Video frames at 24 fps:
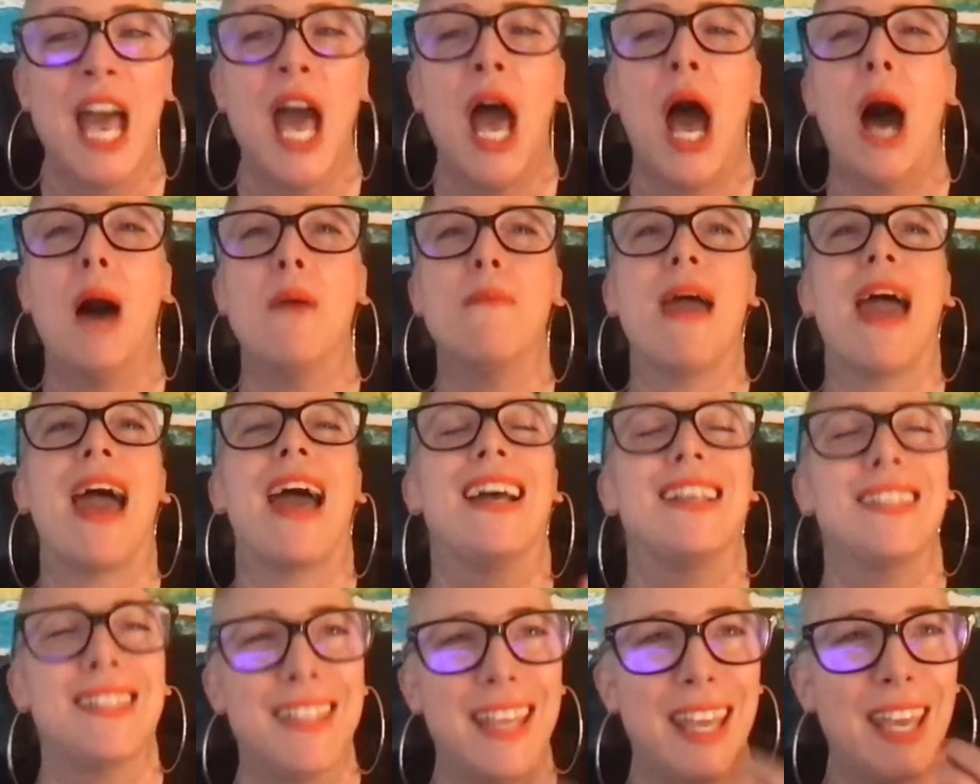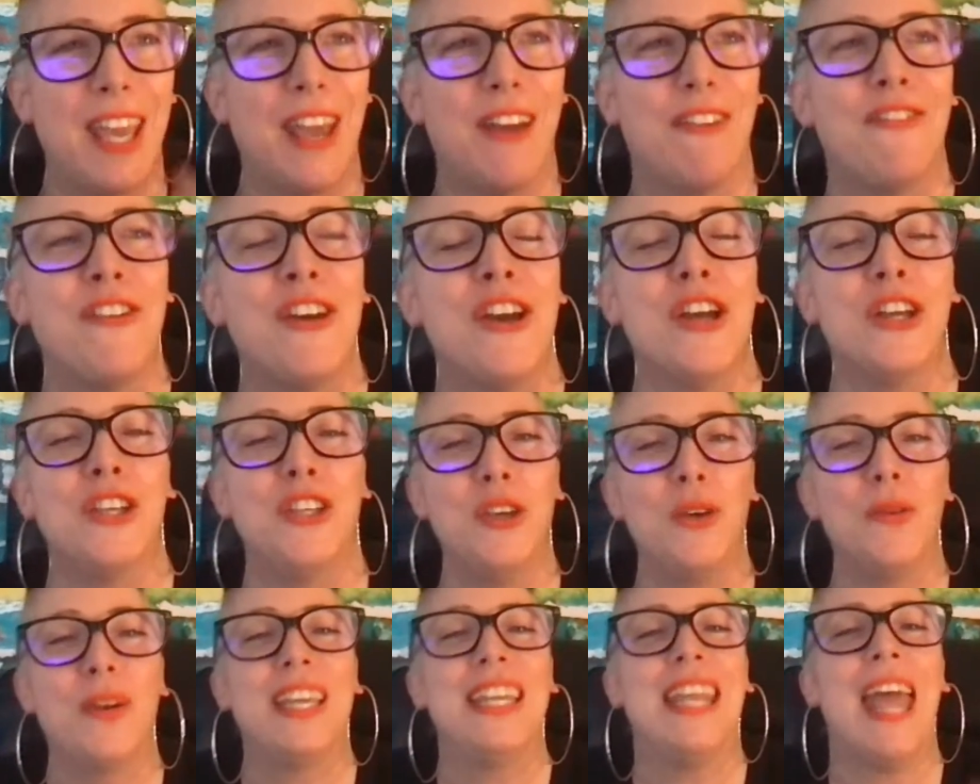I'm asking if you
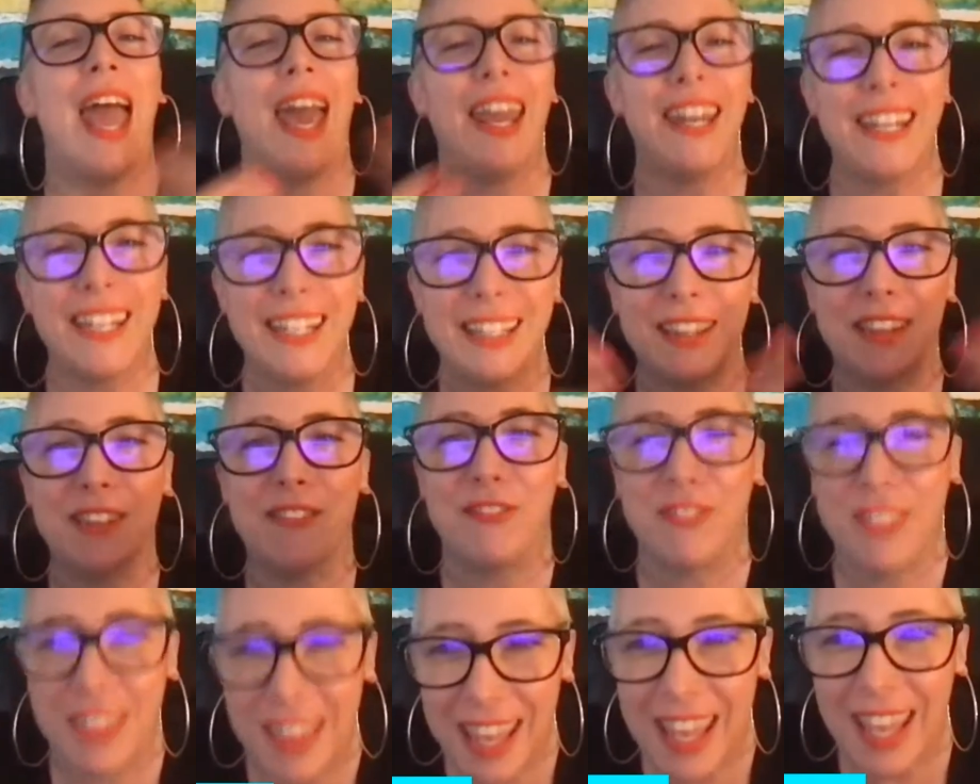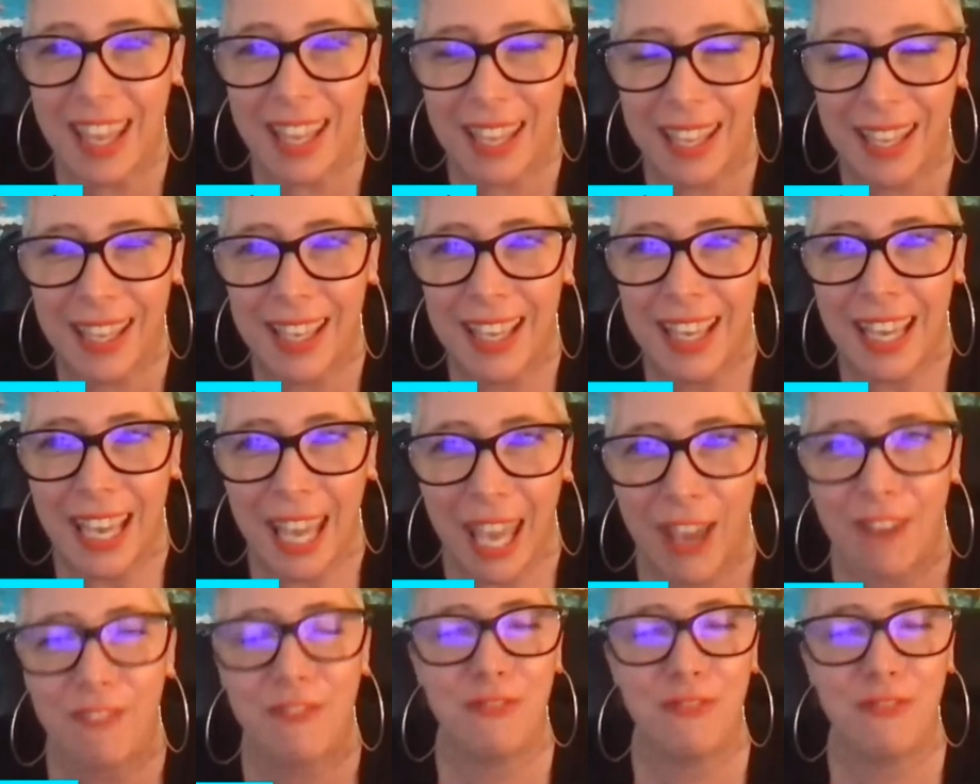can edit the thing if